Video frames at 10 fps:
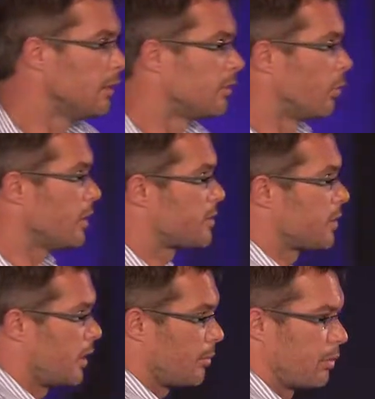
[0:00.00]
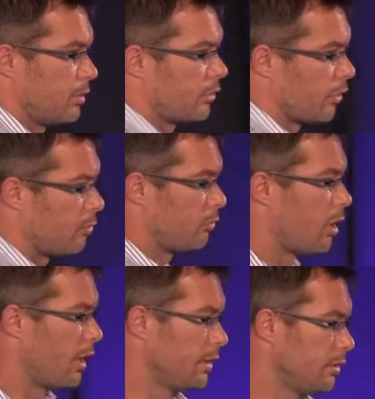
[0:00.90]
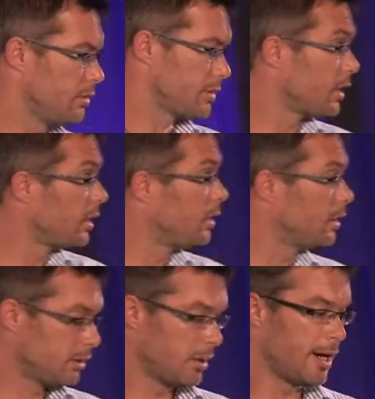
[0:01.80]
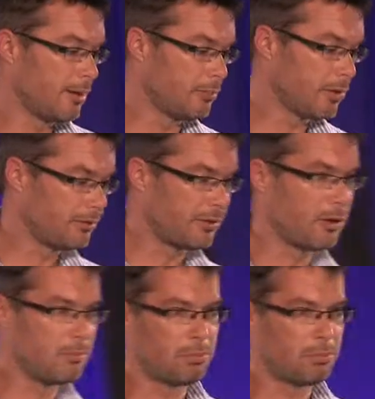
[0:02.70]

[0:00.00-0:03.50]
So what you see up on the top right, you see the phone